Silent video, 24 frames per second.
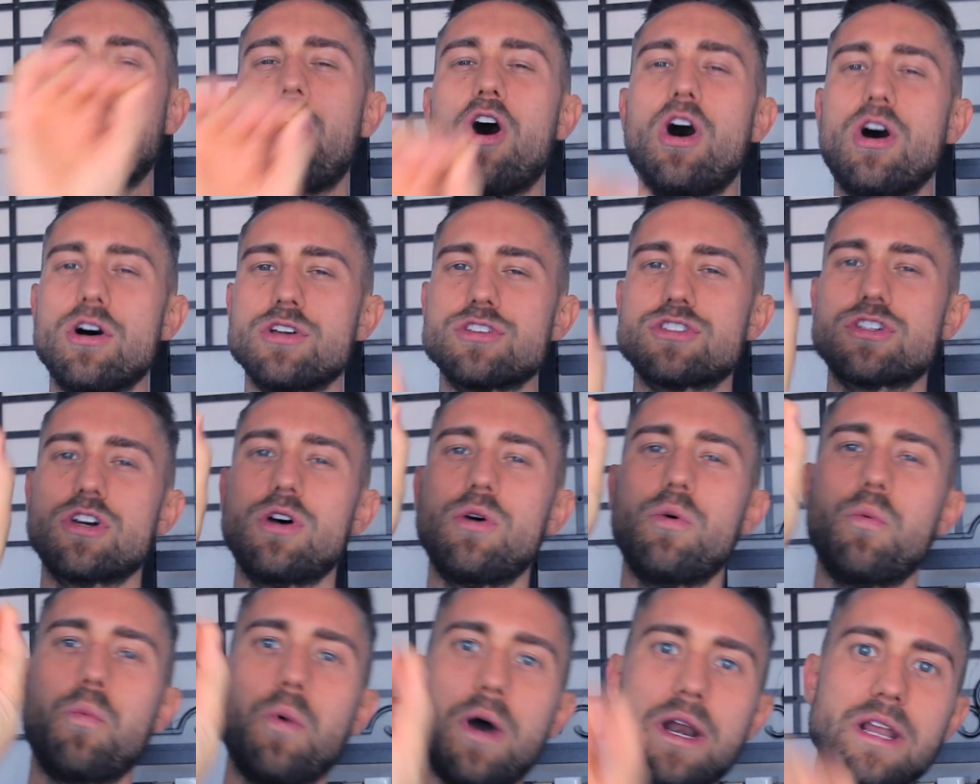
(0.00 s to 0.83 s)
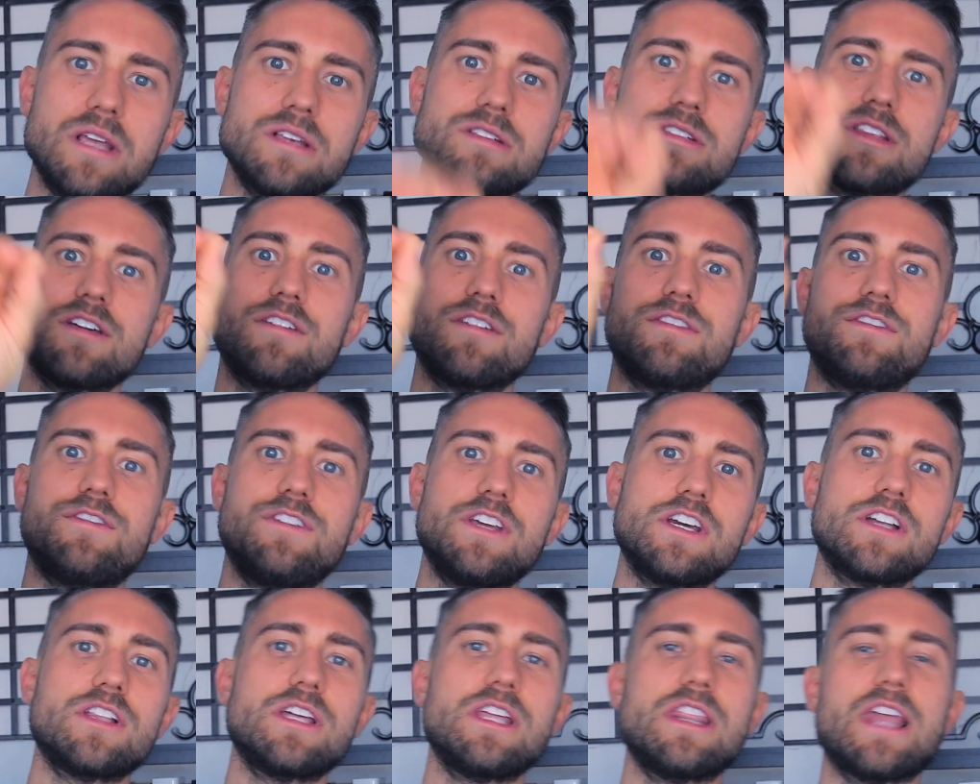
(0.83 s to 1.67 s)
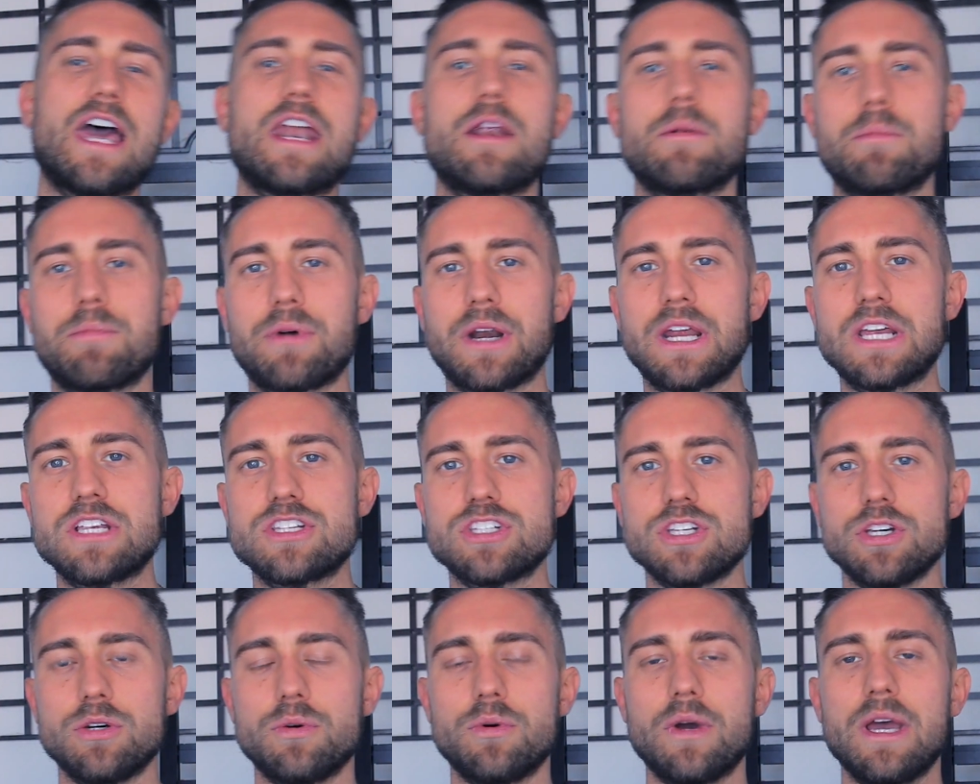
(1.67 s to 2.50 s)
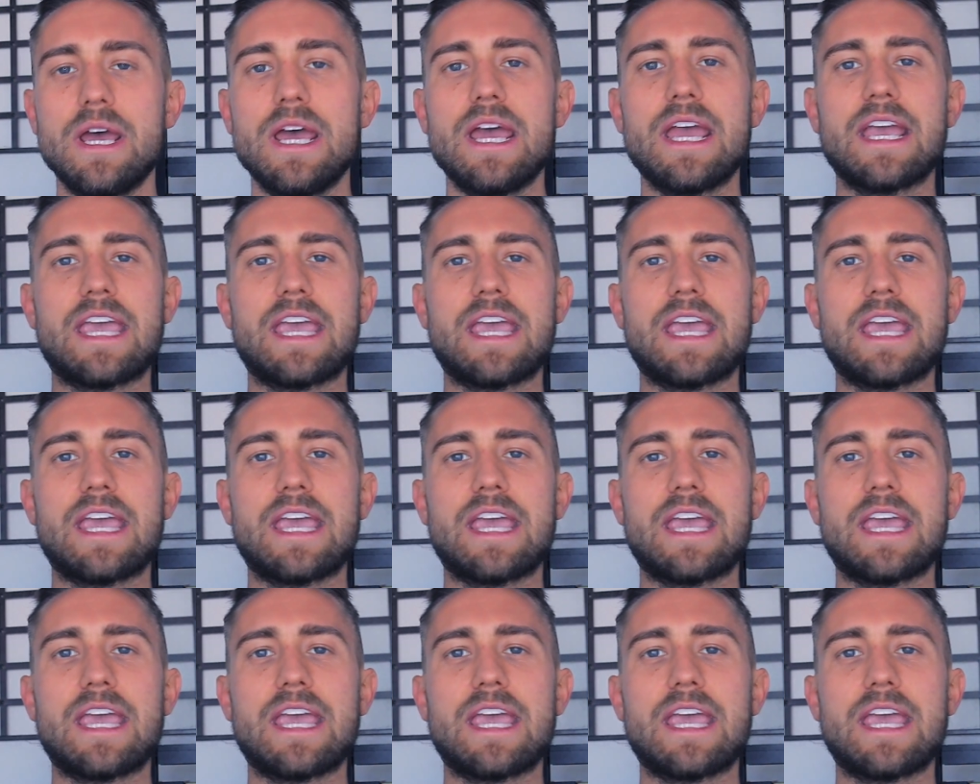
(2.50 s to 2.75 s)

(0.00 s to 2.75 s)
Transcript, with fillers: but also what is the feeling that it brings you?